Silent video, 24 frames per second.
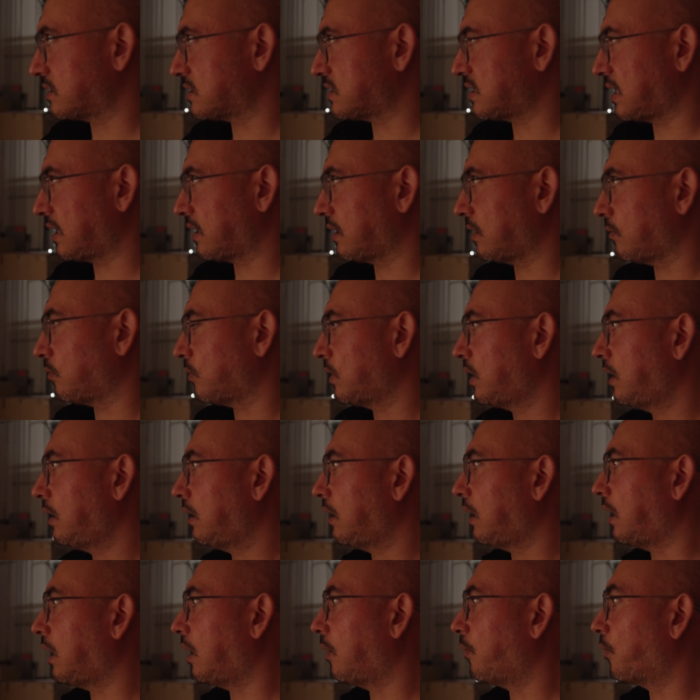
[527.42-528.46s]
is set up,
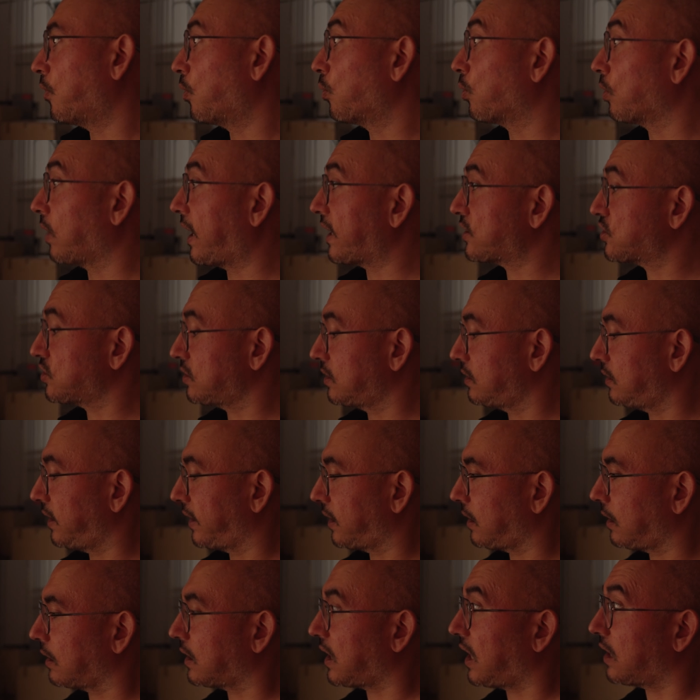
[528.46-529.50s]
we're actually
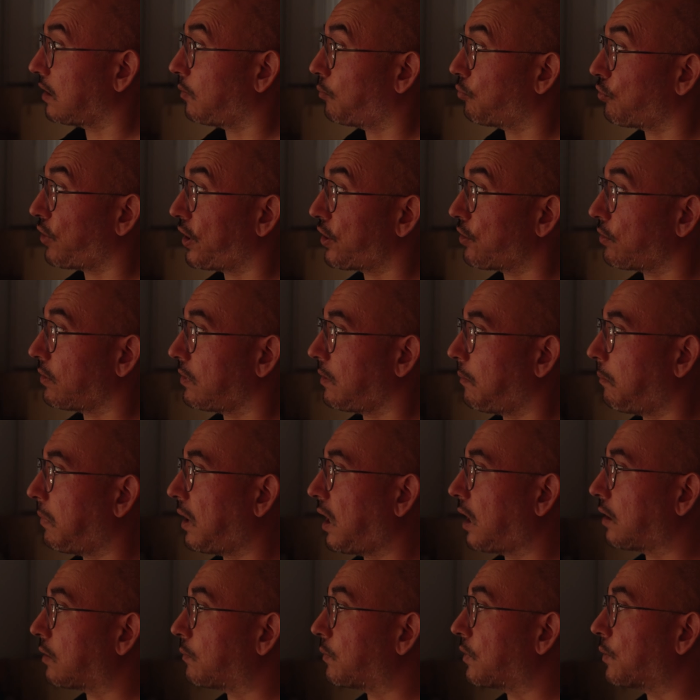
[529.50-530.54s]
like kind of brighter on the
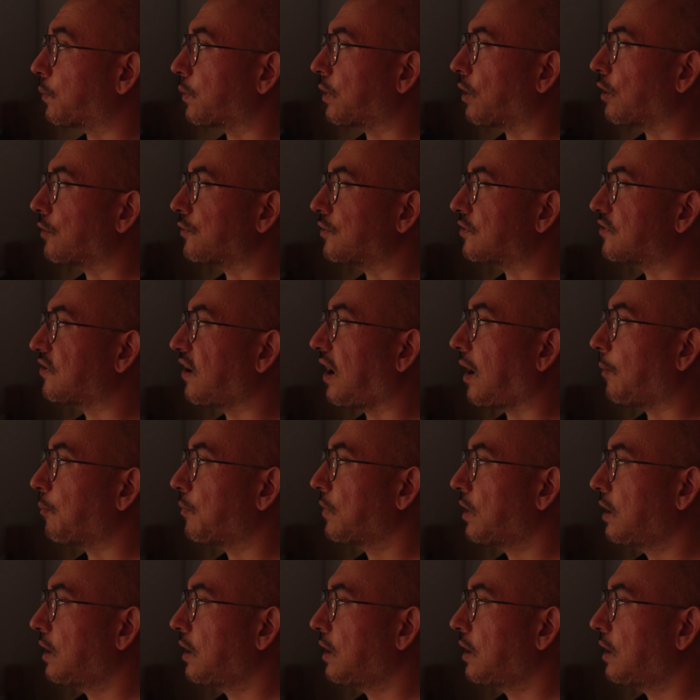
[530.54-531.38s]
bottom than we are on the top.